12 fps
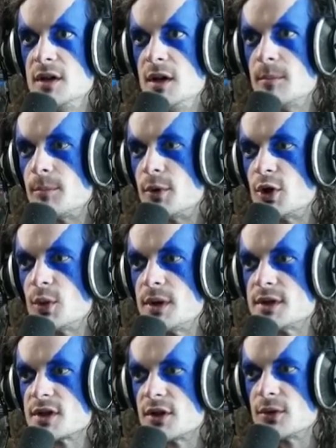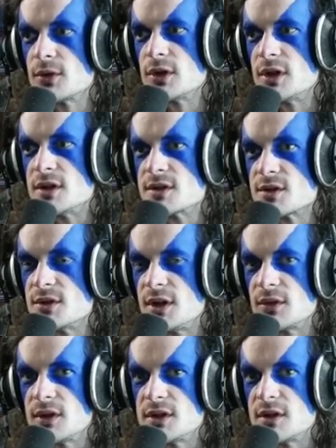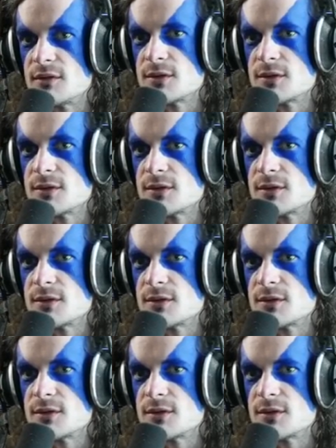Burrow and Tunnel Claws are nearly done for